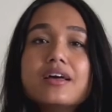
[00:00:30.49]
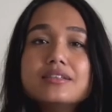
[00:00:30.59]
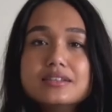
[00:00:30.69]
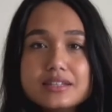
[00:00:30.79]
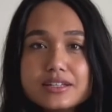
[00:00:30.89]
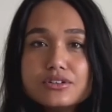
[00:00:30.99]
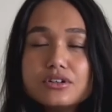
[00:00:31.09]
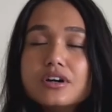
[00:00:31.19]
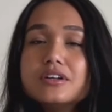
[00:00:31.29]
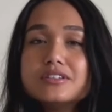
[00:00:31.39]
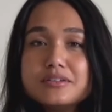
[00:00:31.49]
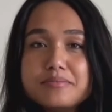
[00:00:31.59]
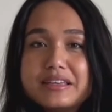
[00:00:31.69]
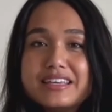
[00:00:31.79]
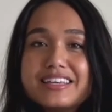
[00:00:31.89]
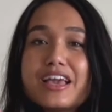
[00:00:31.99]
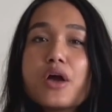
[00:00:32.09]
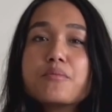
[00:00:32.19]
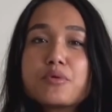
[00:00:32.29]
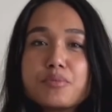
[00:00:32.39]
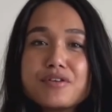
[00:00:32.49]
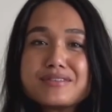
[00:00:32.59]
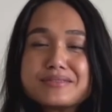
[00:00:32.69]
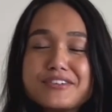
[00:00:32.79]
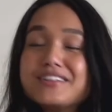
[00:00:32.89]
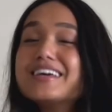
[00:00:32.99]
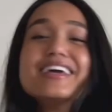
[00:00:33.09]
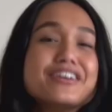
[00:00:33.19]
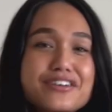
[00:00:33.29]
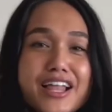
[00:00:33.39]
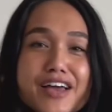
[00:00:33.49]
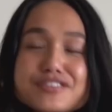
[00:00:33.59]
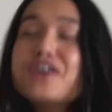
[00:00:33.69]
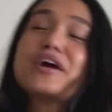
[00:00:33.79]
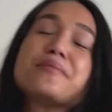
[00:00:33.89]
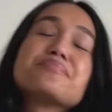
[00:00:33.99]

the needle to being more purposeful in our lives. Okay.